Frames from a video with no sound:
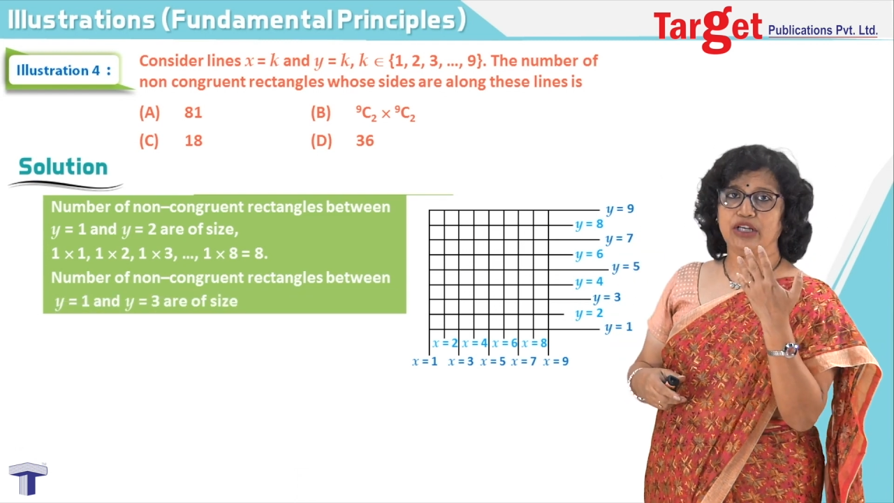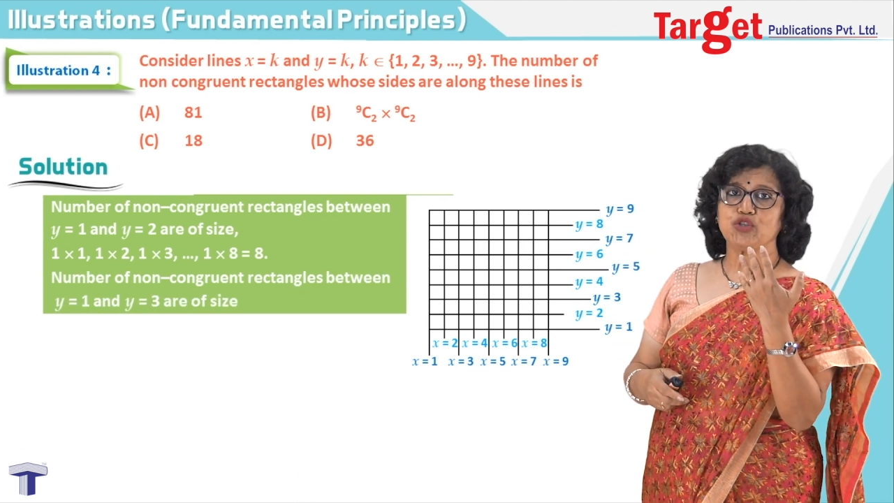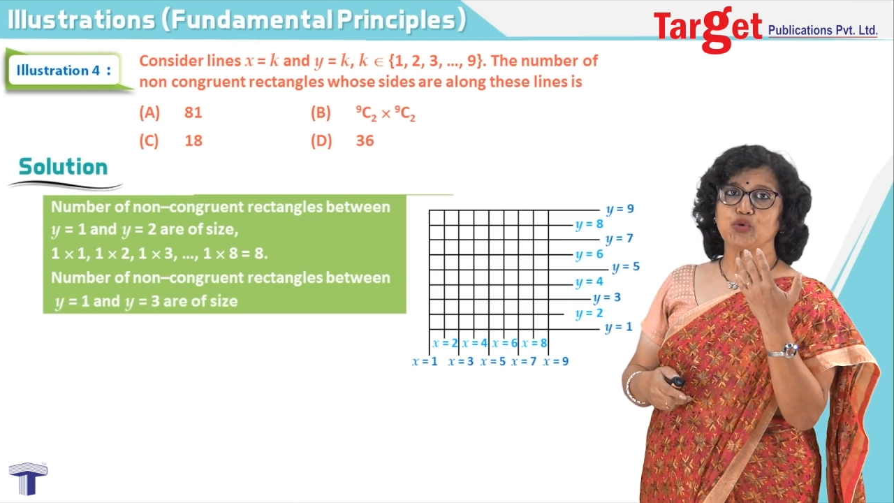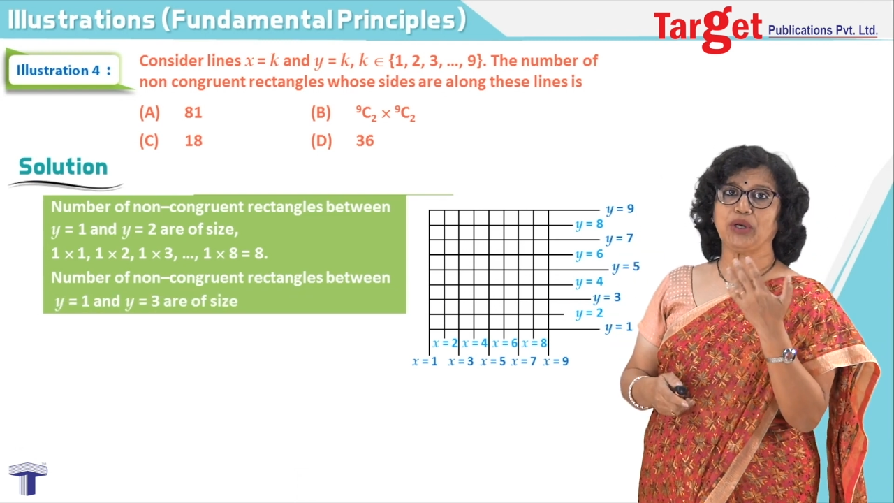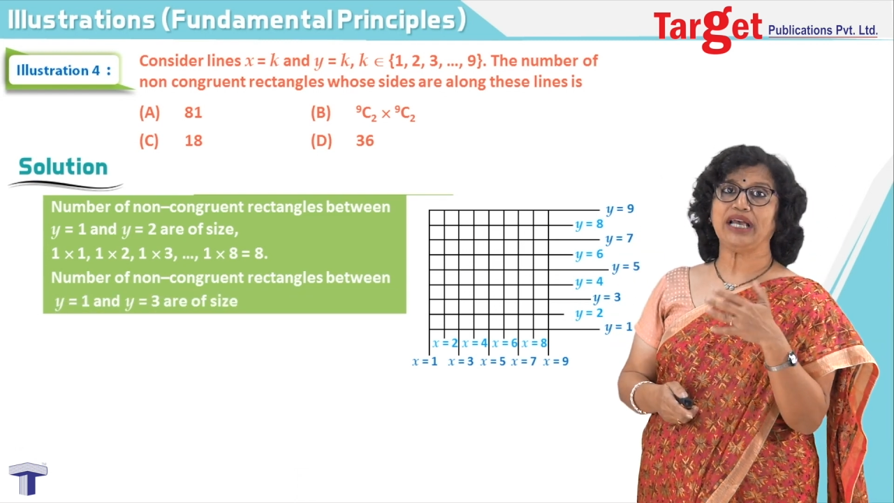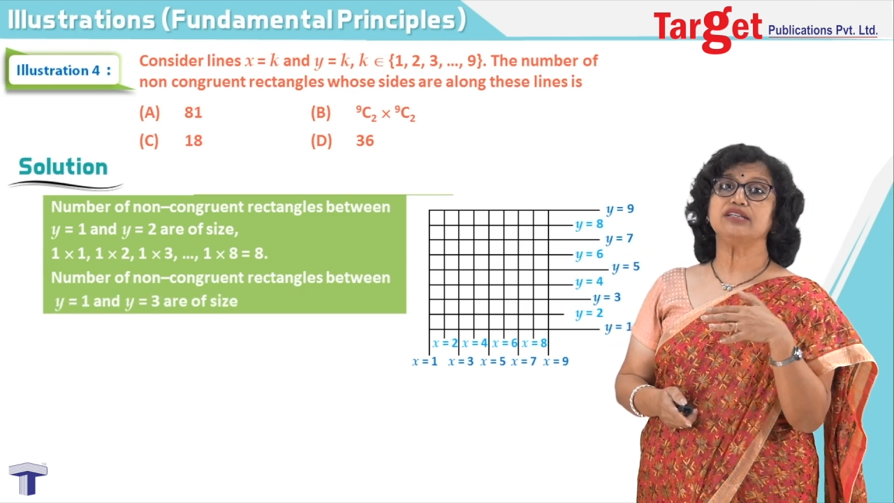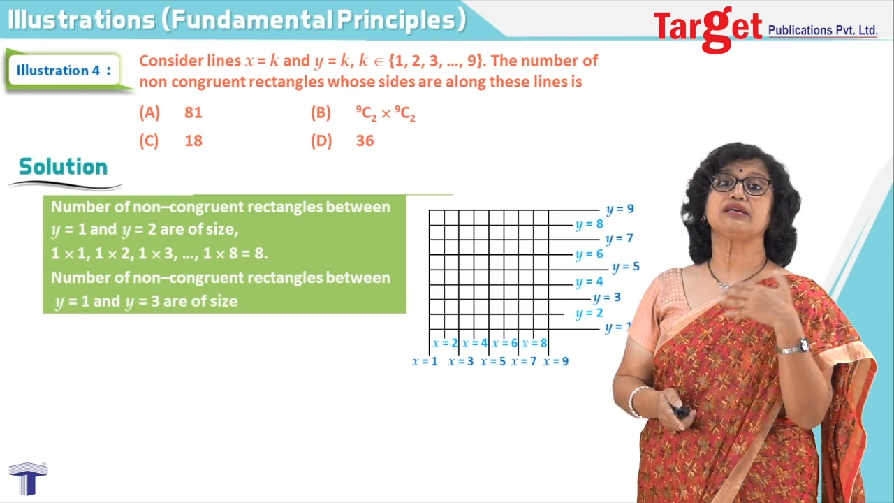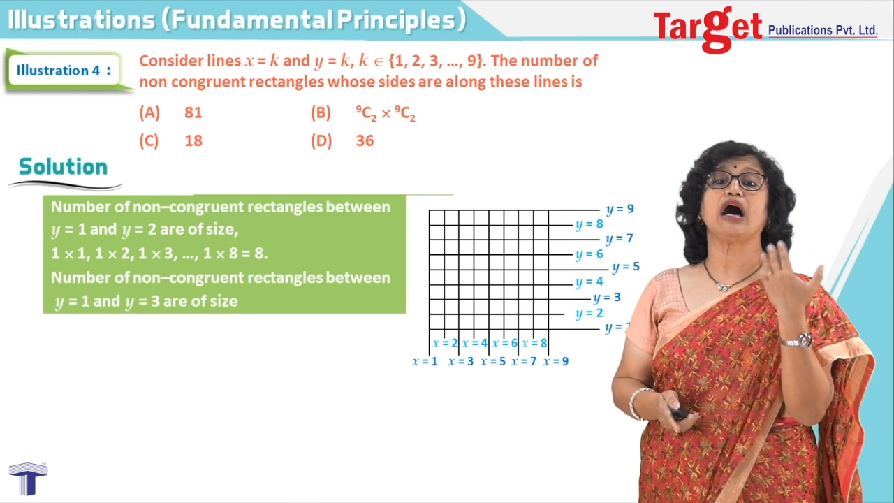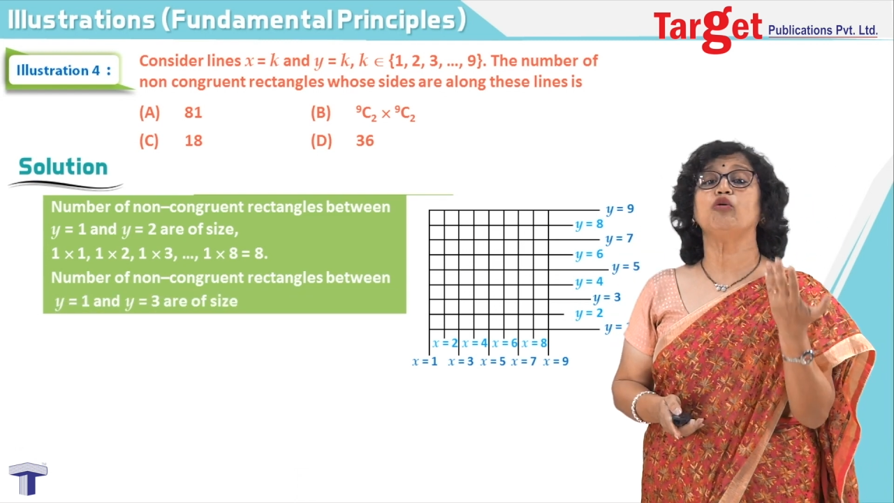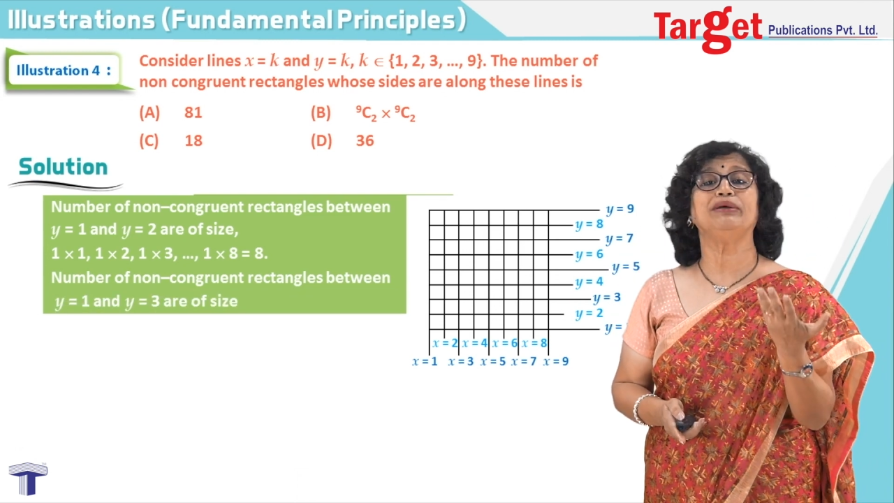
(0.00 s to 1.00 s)
these two
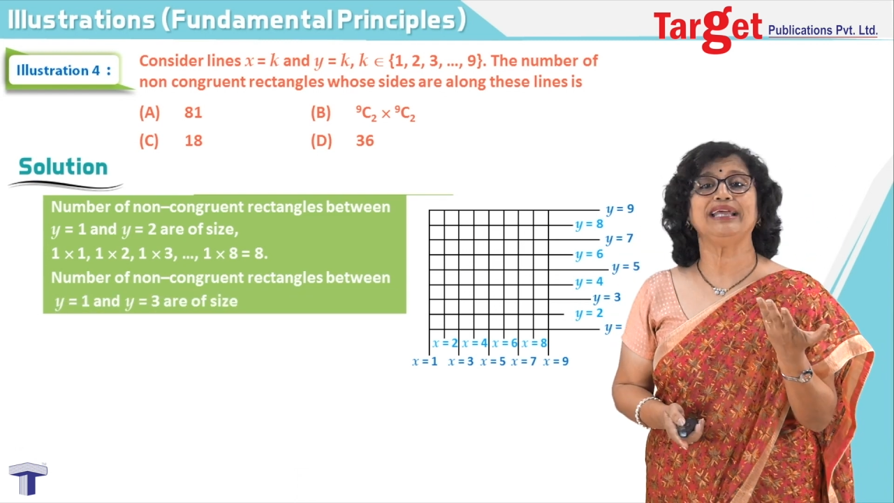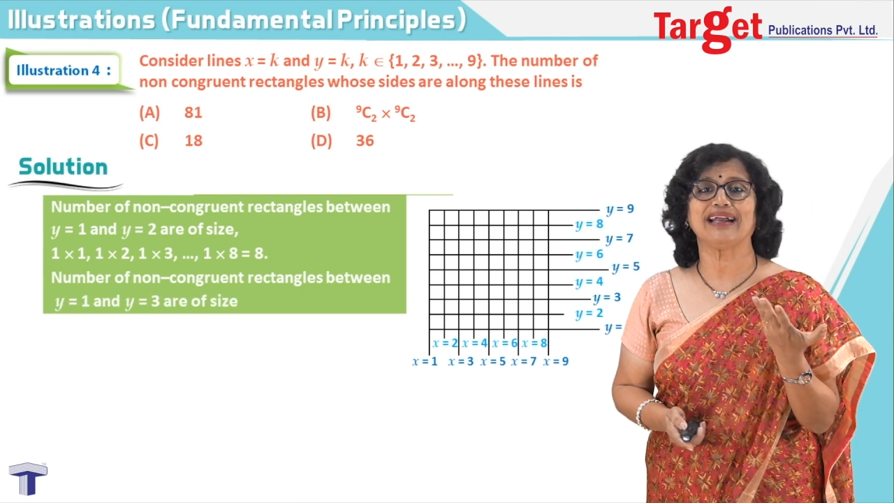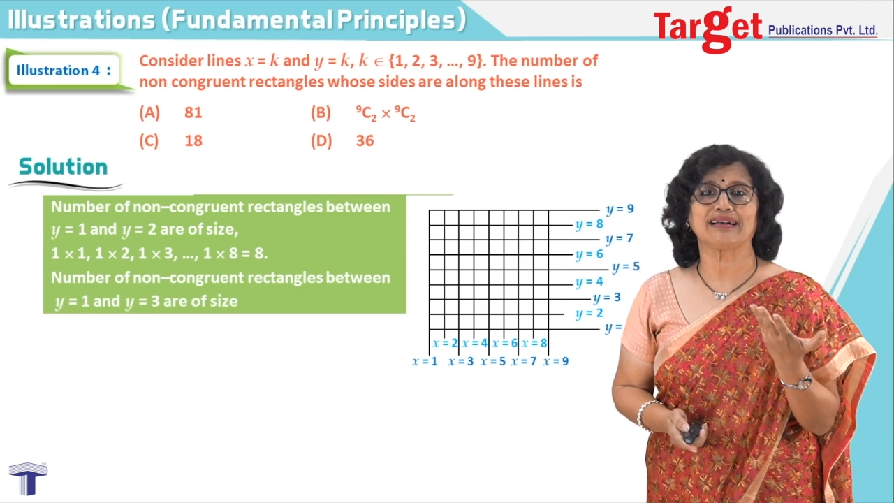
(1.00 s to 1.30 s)
lines, how many